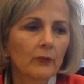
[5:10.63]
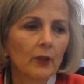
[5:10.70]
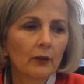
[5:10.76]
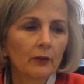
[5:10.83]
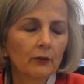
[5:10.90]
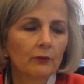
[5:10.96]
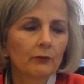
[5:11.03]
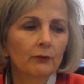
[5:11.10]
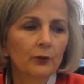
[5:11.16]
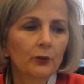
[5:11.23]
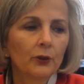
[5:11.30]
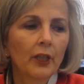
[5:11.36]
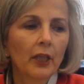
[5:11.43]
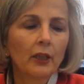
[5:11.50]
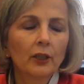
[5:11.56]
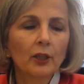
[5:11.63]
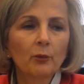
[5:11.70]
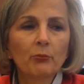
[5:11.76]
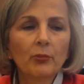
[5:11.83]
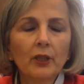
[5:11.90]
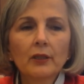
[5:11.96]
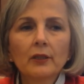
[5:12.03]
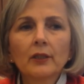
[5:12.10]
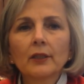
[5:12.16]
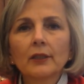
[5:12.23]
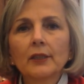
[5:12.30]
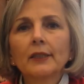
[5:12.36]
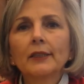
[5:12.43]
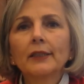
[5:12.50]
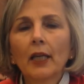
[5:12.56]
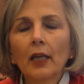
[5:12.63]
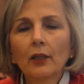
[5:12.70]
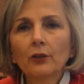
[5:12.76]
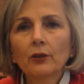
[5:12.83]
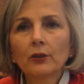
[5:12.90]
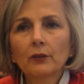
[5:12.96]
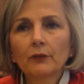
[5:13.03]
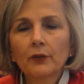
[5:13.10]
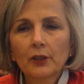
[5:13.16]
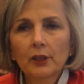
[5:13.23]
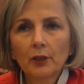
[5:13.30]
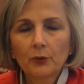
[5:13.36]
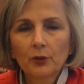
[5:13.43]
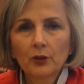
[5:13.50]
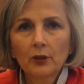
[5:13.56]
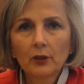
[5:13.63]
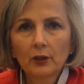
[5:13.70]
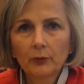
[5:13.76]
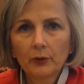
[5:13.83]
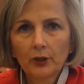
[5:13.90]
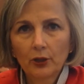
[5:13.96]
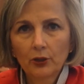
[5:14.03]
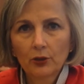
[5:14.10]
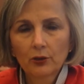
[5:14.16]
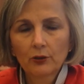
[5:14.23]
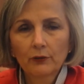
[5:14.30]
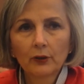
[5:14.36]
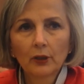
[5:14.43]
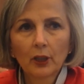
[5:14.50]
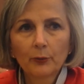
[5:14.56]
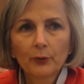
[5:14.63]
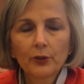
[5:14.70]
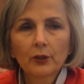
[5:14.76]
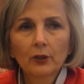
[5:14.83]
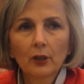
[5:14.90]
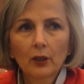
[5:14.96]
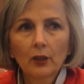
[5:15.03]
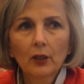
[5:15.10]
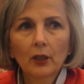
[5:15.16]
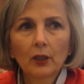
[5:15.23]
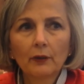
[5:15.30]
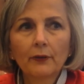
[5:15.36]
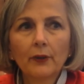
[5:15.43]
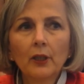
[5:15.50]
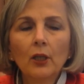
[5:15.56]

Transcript: uh, creating a basic standard of exceptions and limitations for libraries and archive